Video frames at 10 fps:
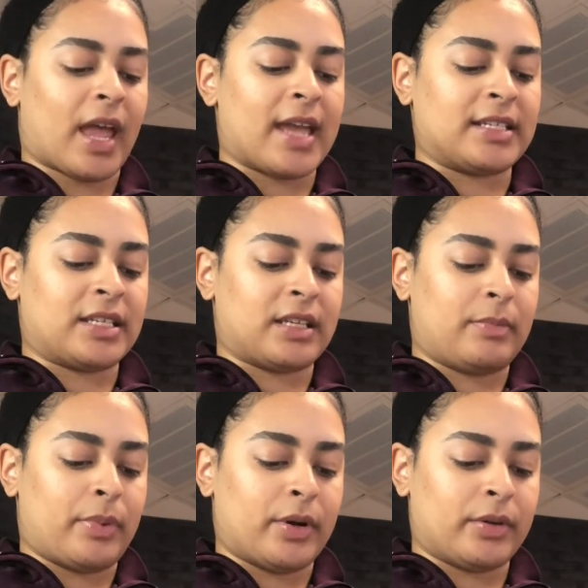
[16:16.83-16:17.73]
I did
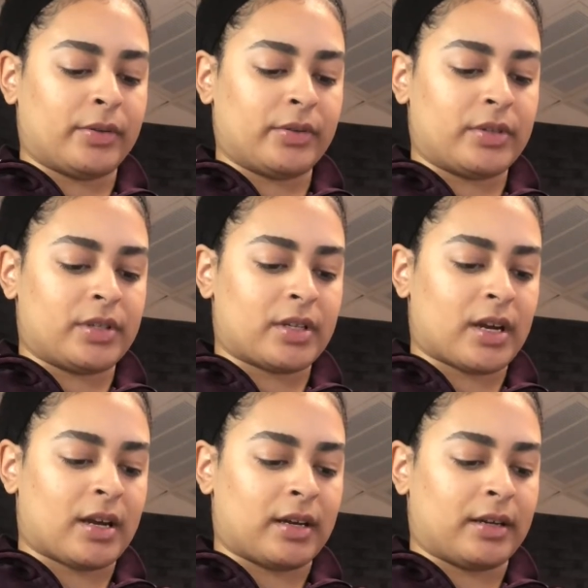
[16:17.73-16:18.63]
post
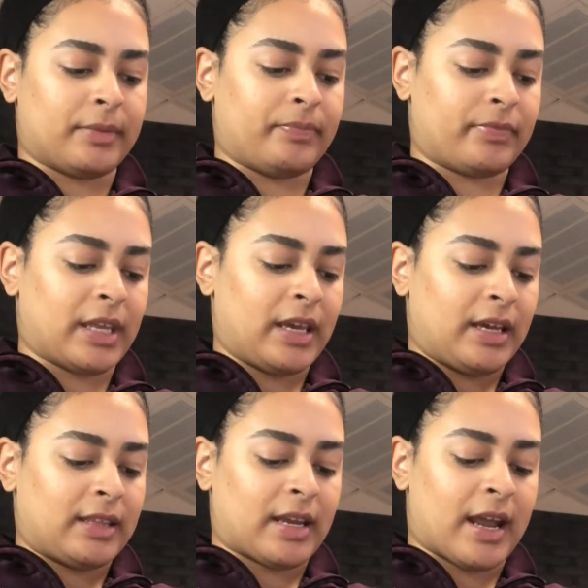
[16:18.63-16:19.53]
that